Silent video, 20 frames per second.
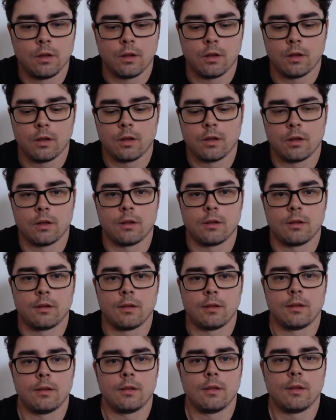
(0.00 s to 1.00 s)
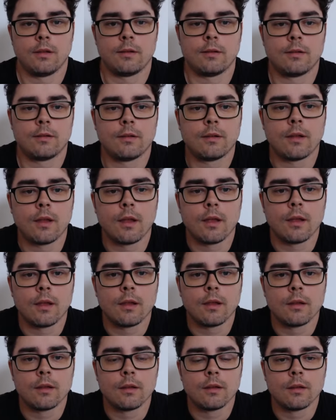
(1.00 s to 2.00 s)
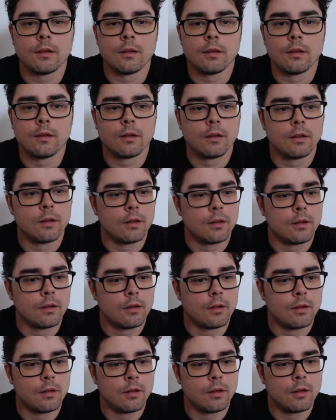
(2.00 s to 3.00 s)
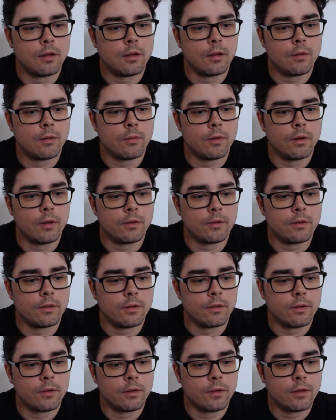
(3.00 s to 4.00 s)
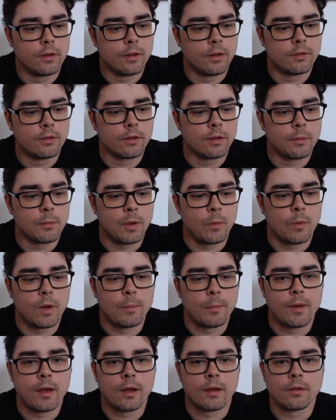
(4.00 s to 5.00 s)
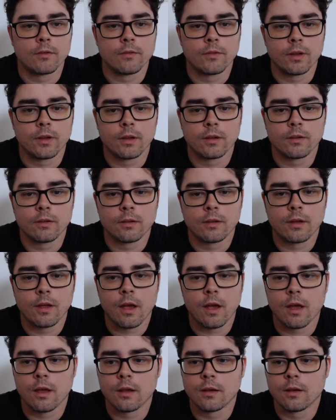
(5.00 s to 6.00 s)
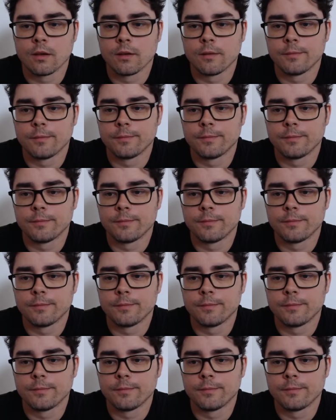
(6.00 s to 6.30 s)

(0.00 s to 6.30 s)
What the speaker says: And let's say, let's look at my Webpack config as a guide.